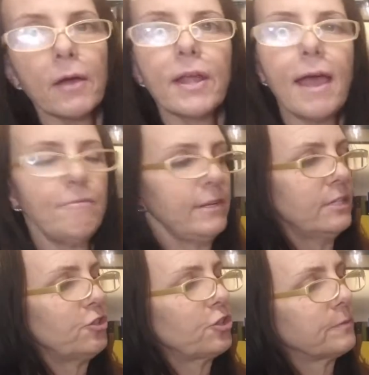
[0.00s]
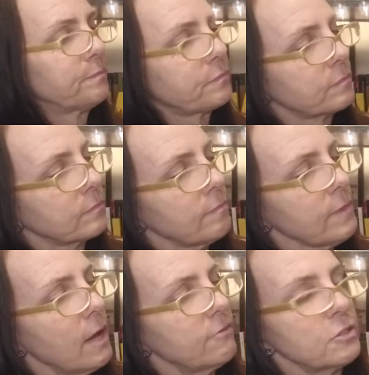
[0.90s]
1/2 inch
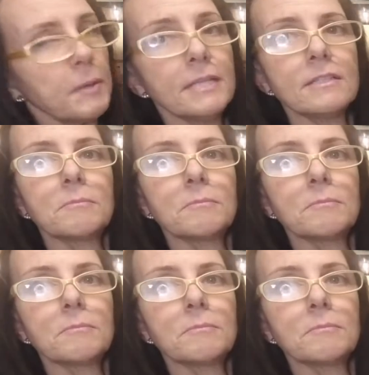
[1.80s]
of spacing